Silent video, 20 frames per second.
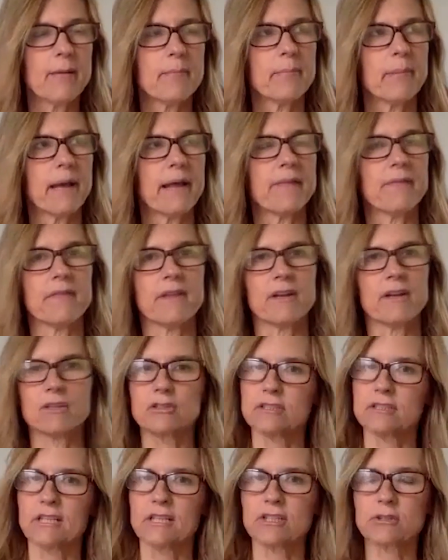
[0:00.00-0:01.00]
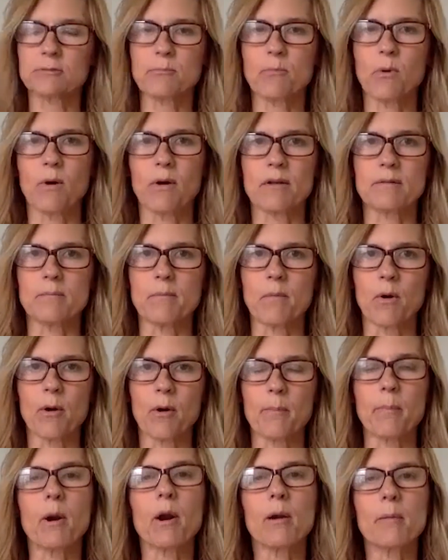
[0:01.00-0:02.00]
But there's such more
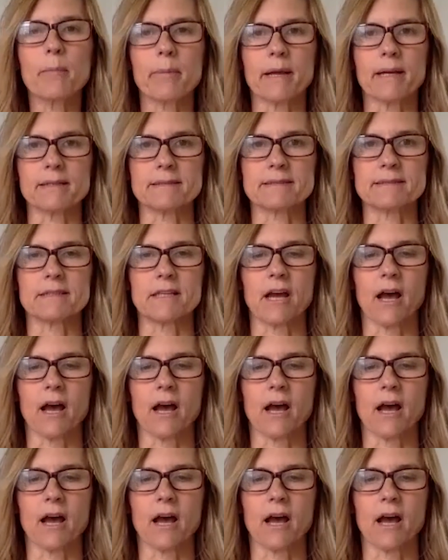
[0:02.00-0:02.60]
purpose